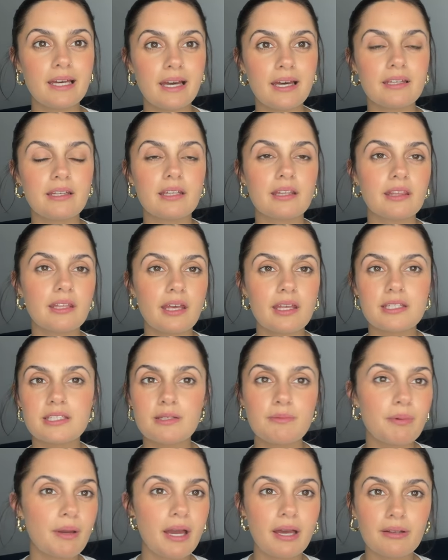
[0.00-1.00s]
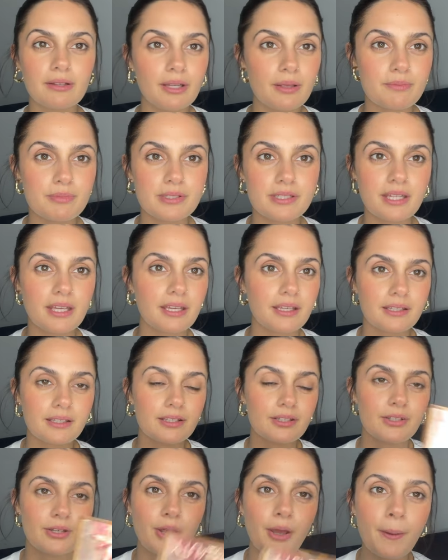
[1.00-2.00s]
and a £30 lipstick,
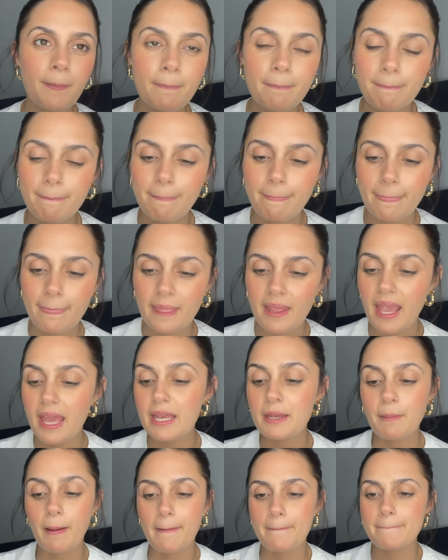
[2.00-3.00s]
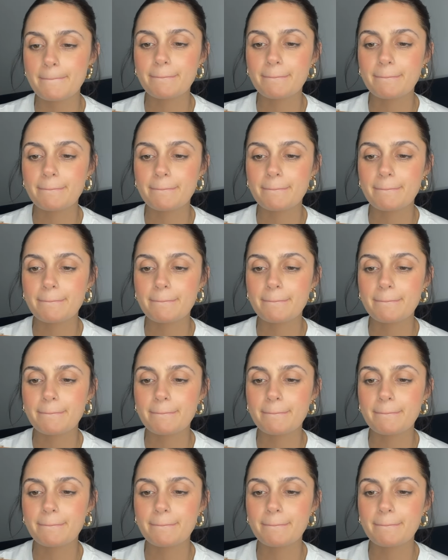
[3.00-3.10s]
you know? Anyway.